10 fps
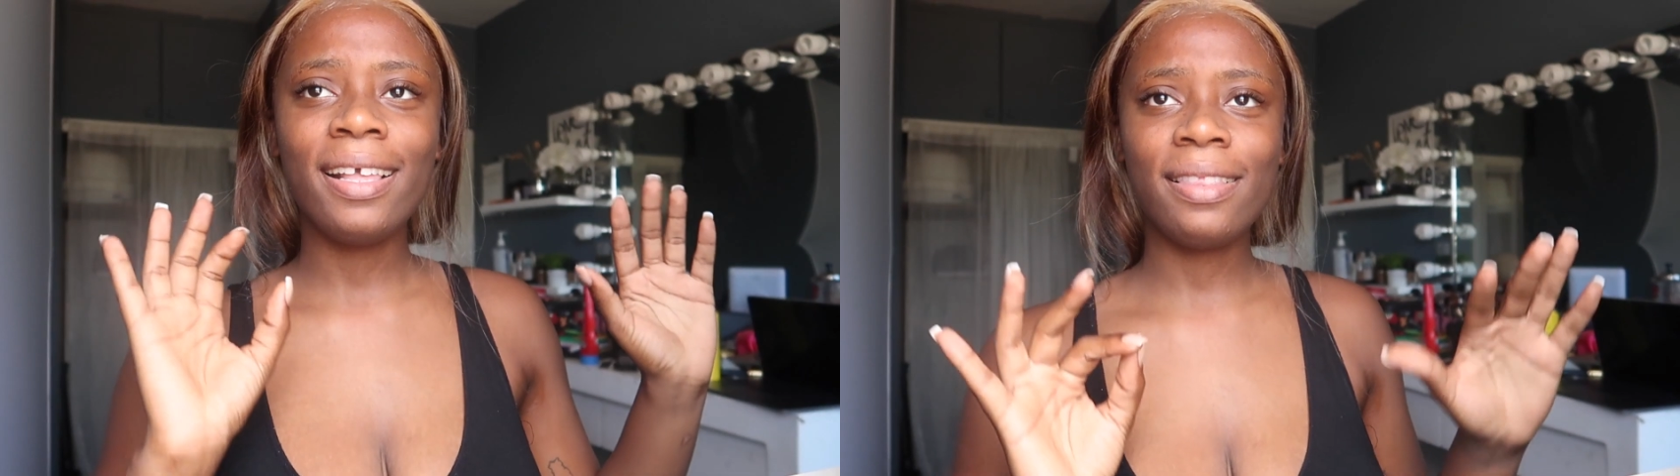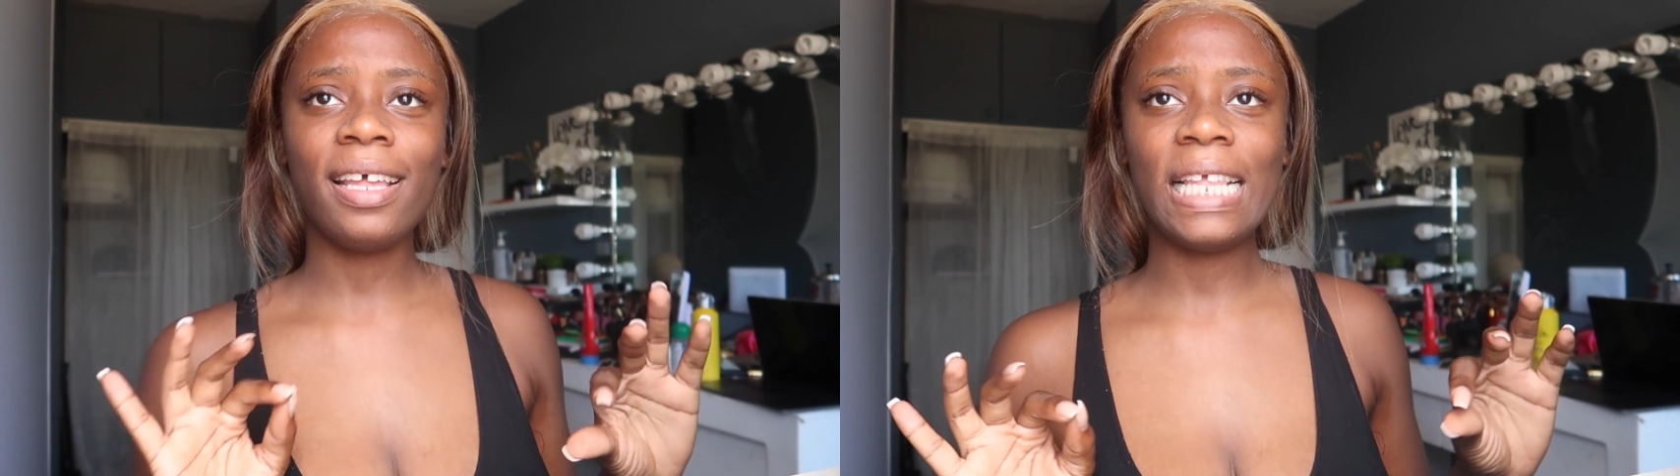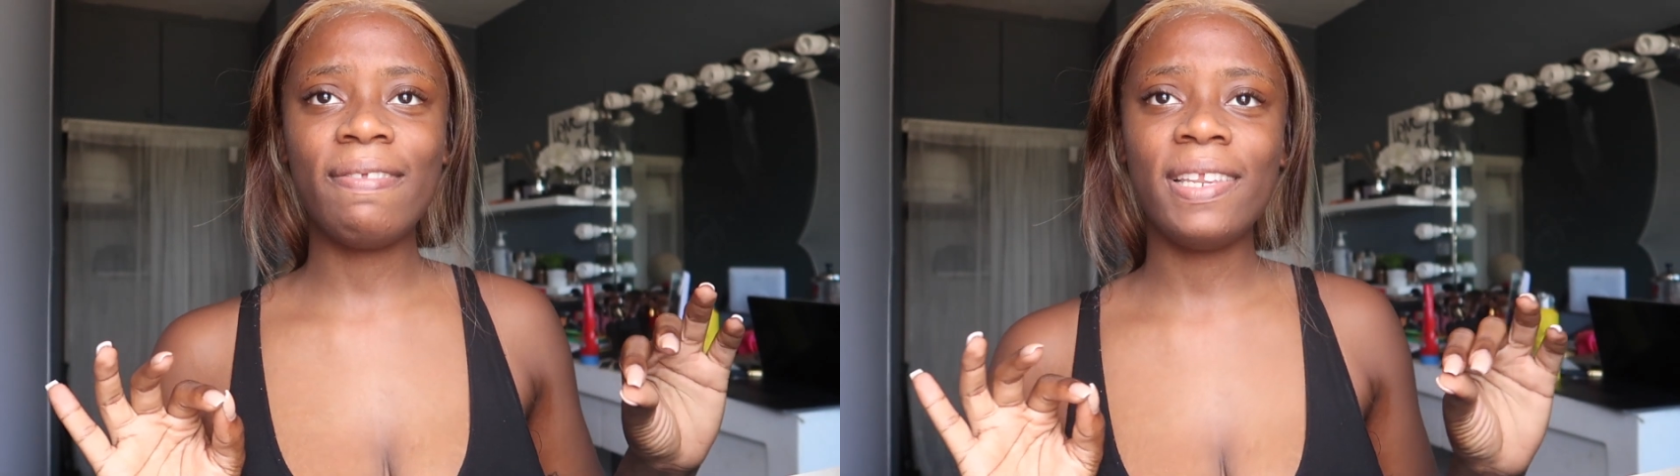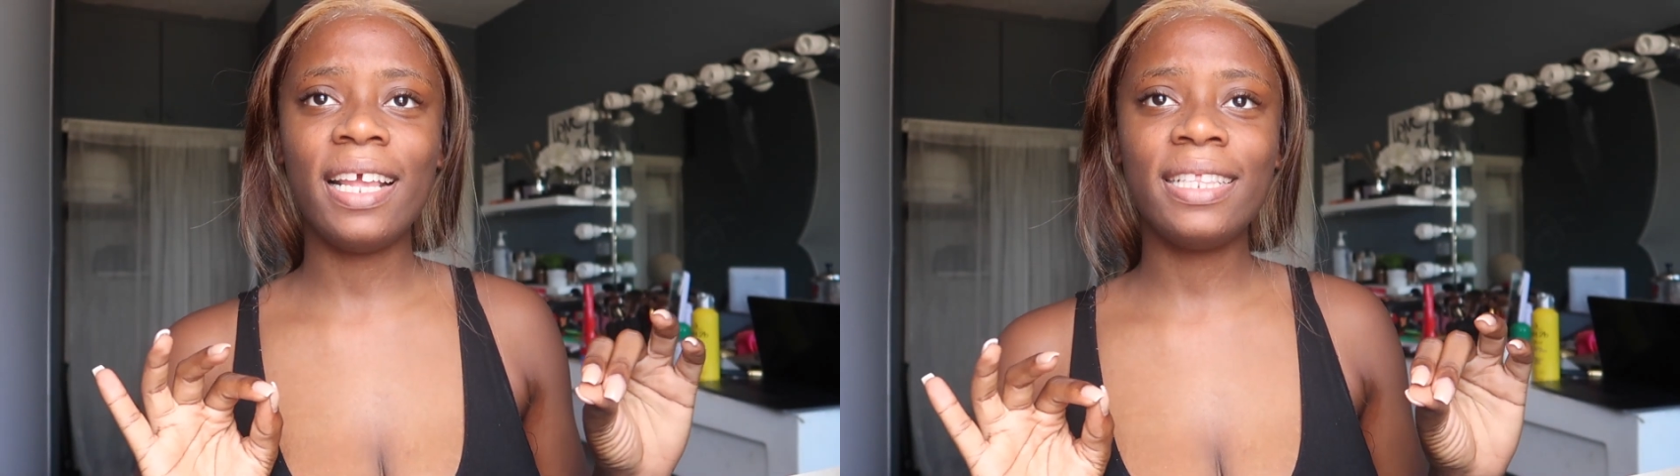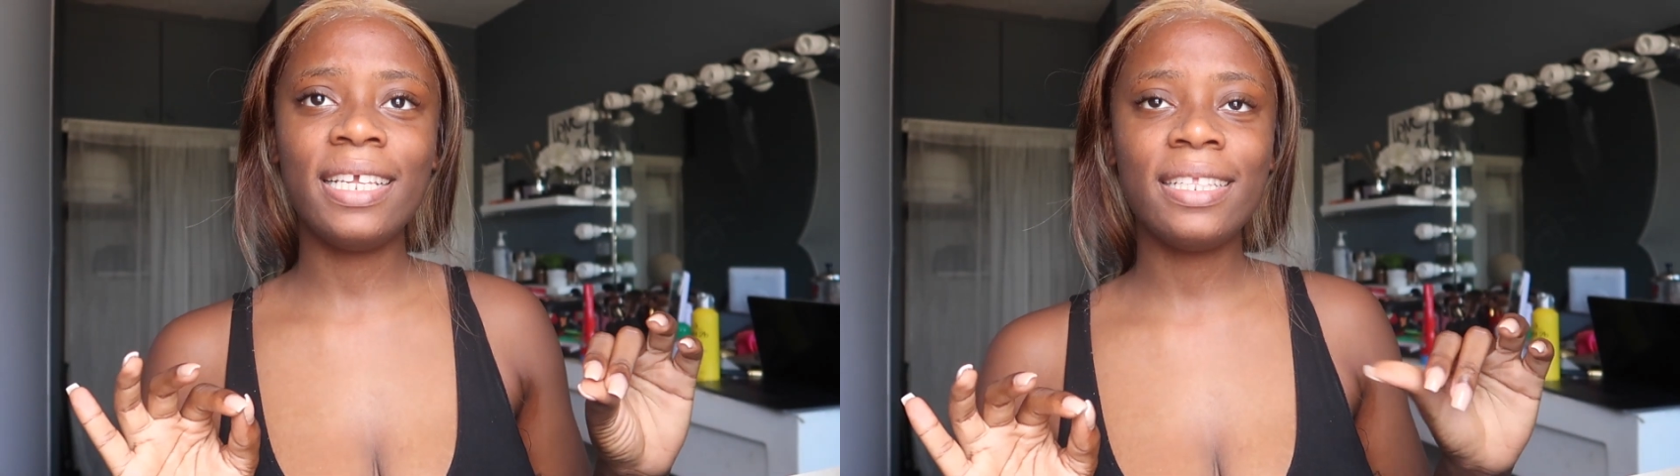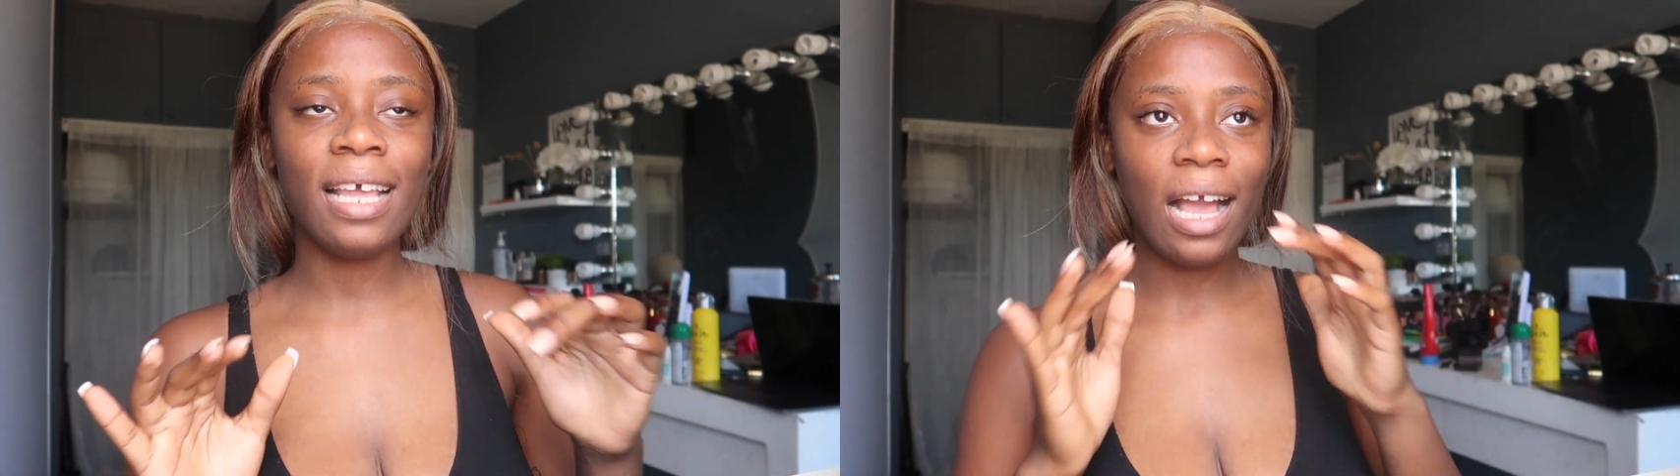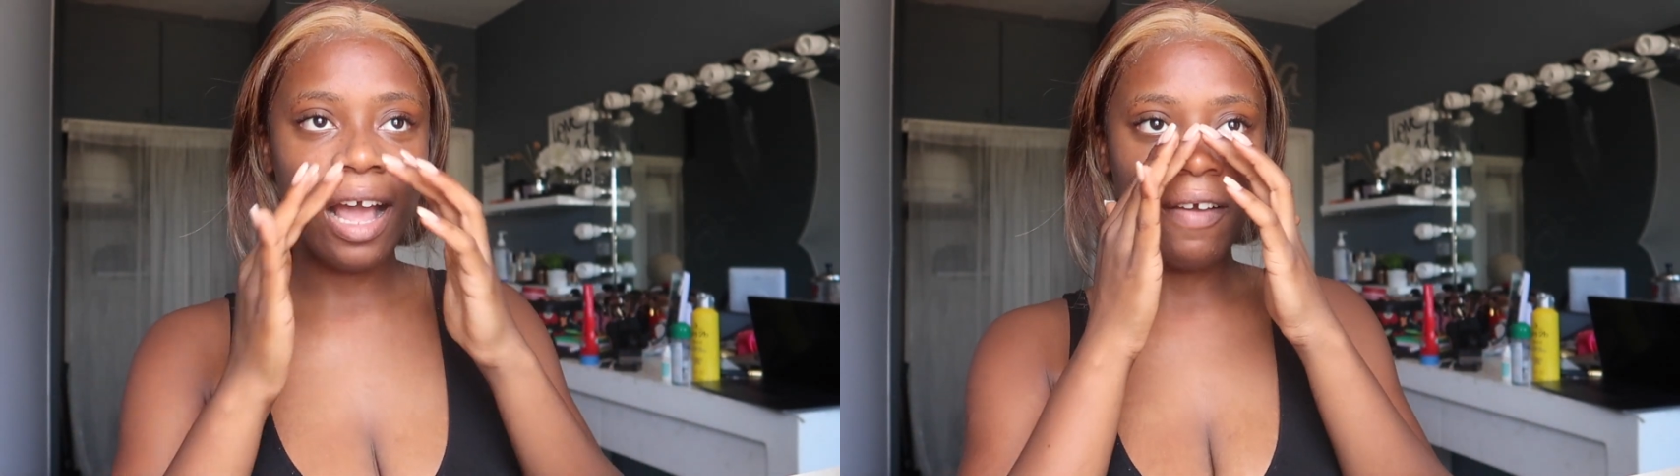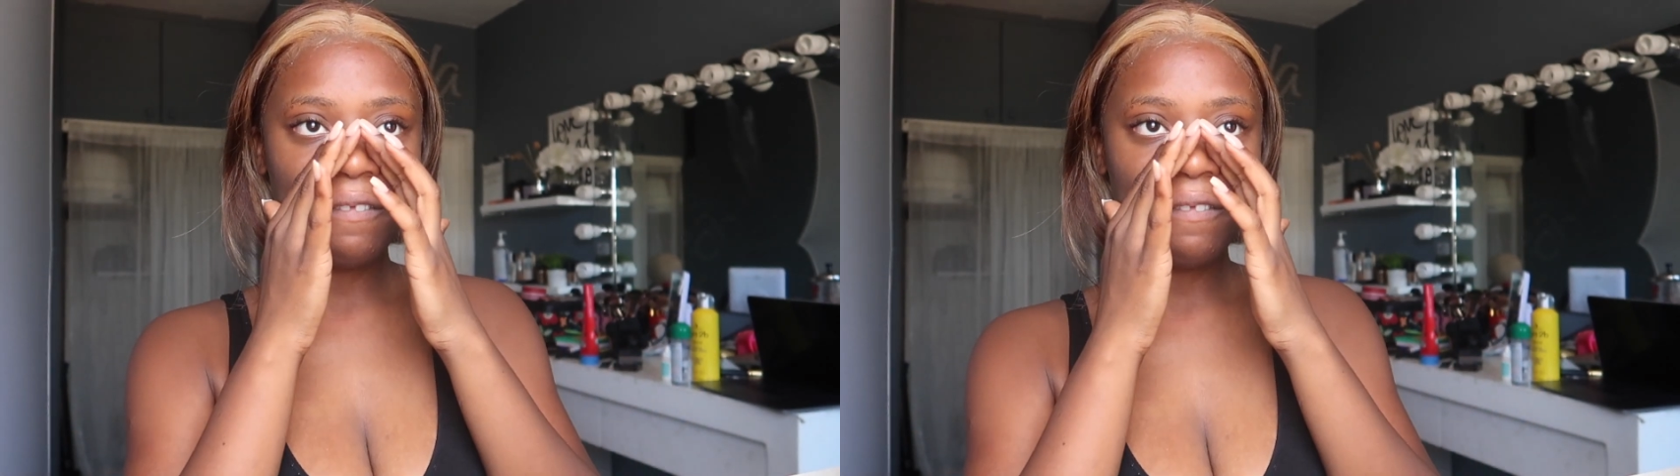I saw this video on TikTok